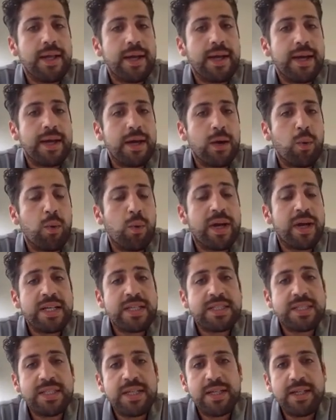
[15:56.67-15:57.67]
We
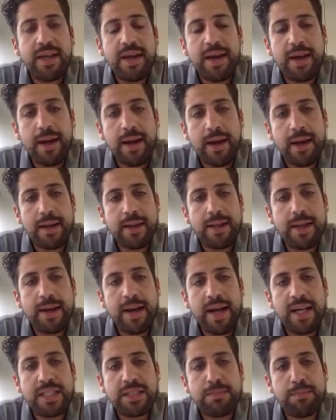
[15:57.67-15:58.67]
can see the
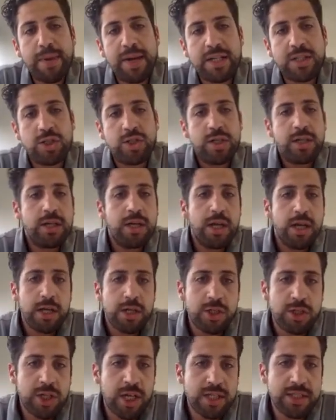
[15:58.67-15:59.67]
nice matching
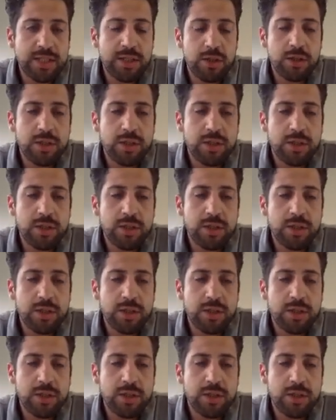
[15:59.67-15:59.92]
just on